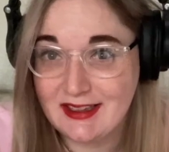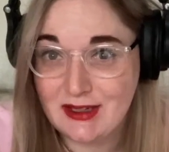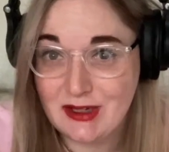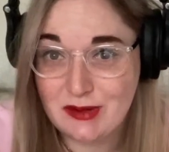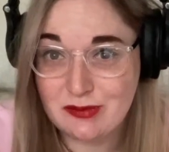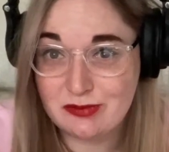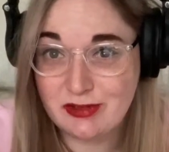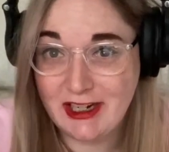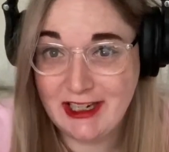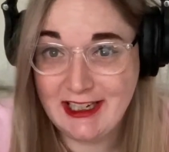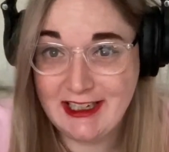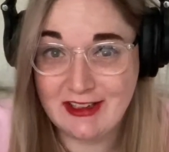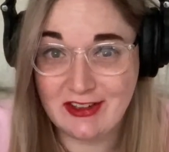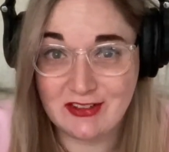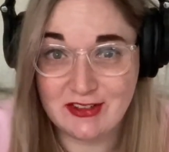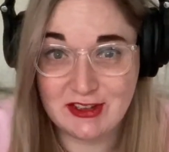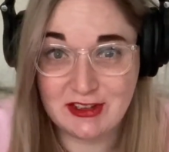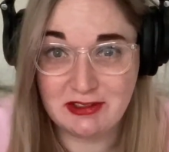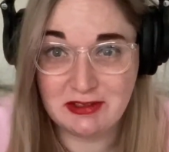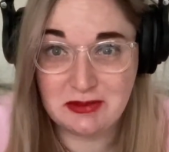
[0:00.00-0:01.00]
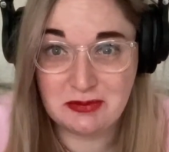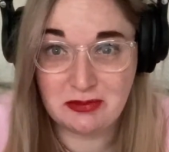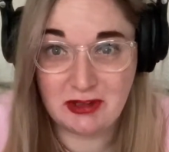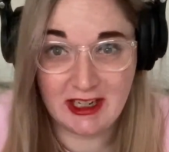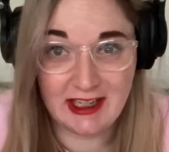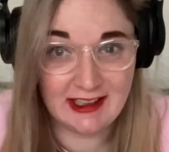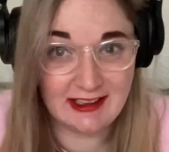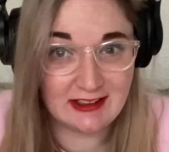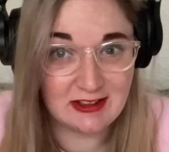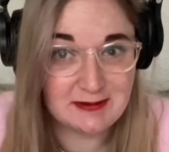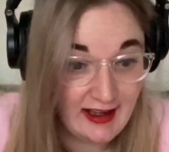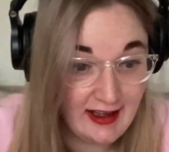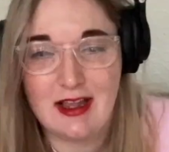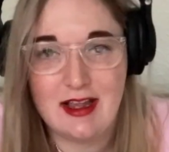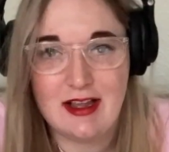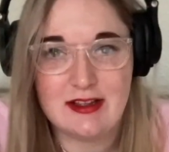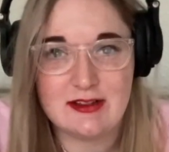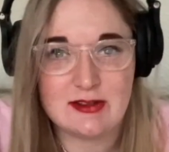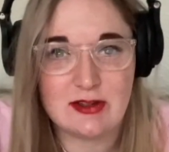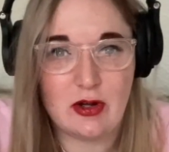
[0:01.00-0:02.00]
I'm really not doing well.
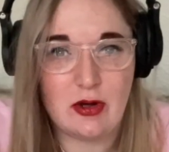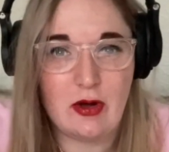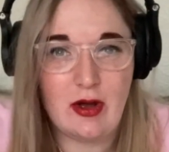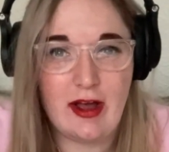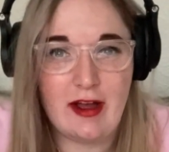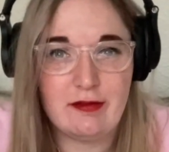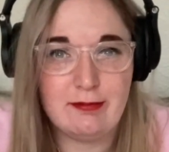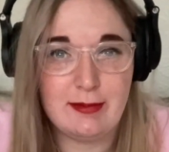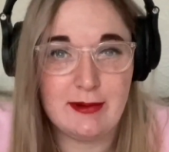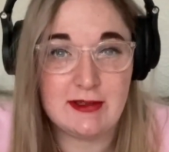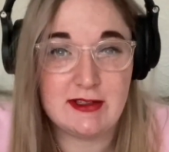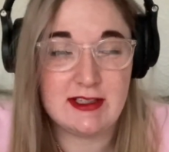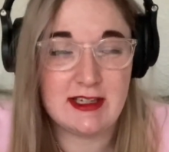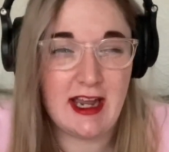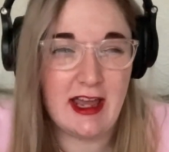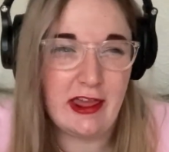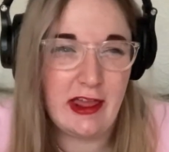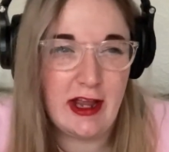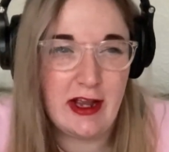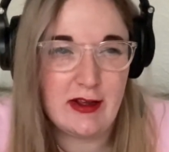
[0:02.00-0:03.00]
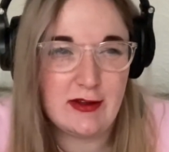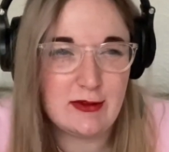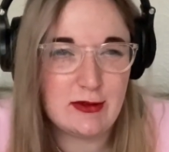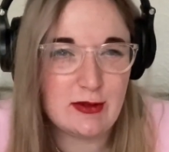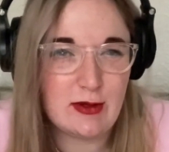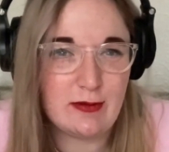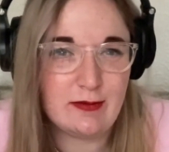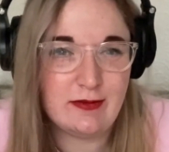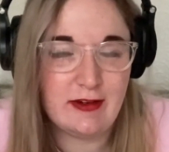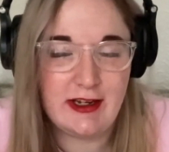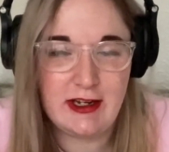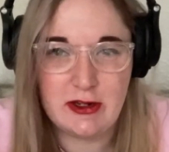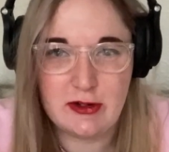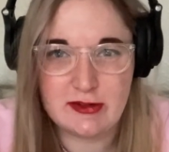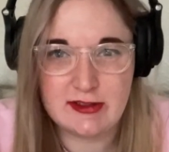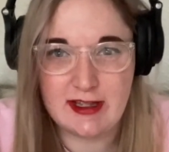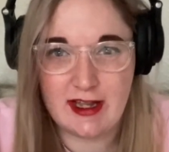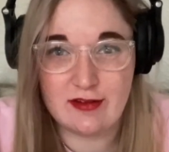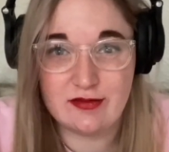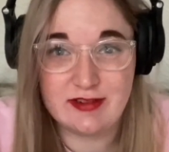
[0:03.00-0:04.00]
So I've put together some videos
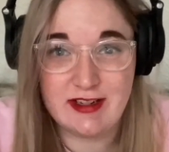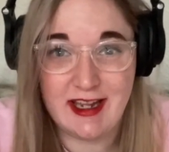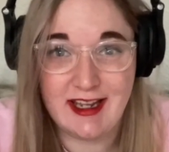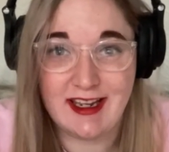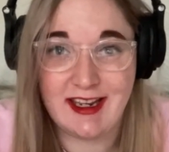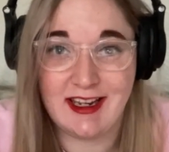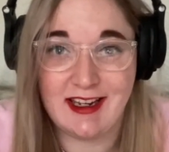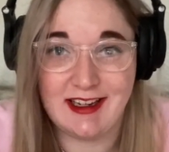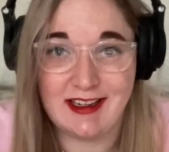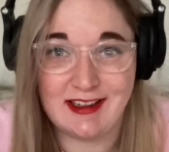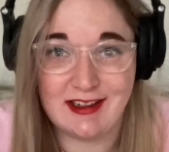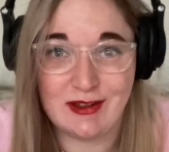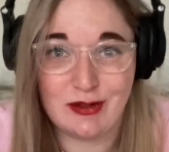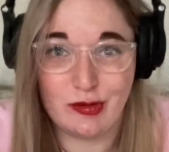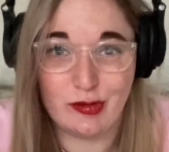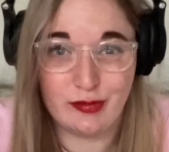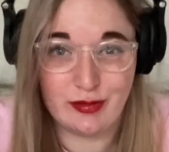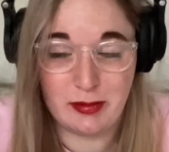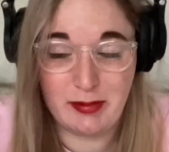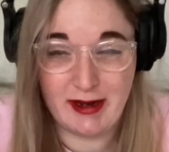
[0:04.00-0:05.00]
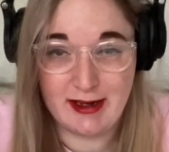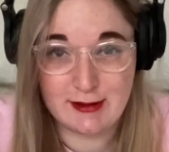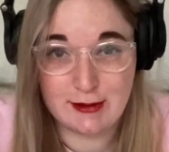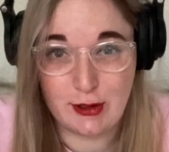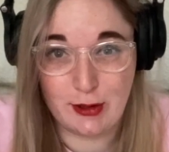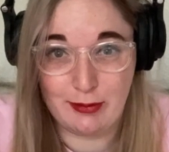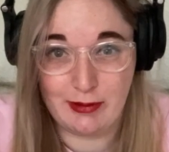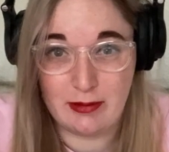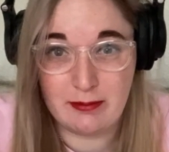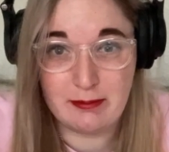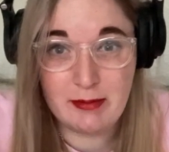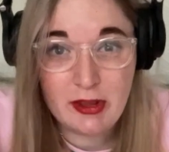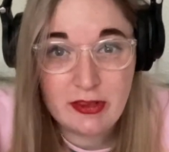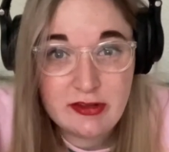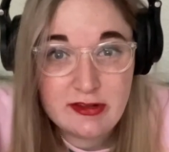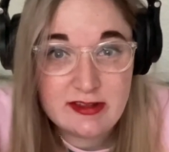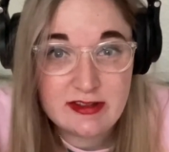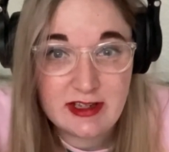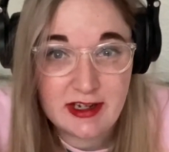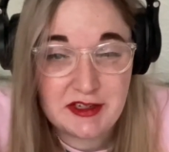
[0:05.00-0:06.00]
that I've taken over the past couple of
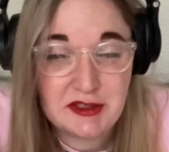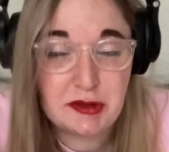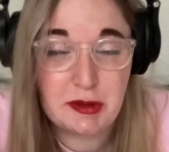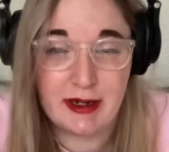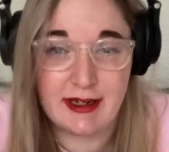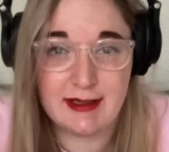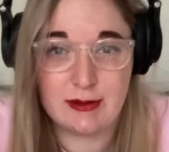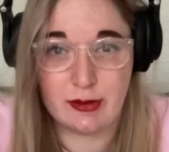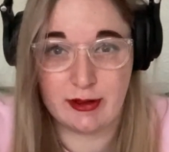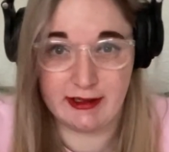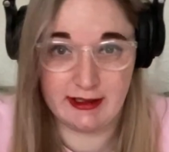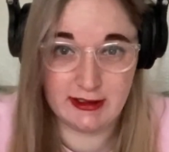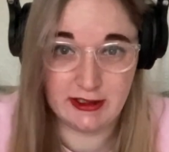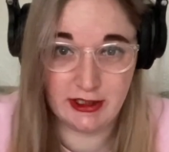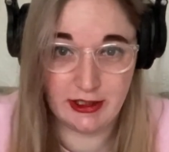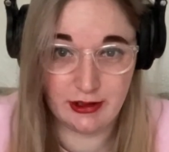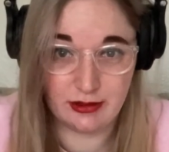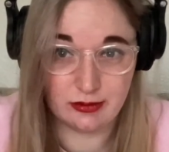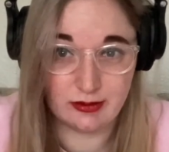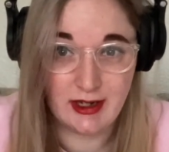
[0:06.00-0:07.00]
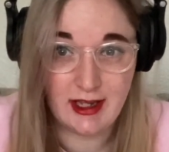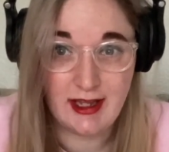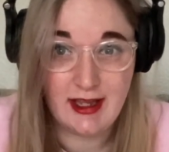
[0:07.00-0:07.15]
months in 2022.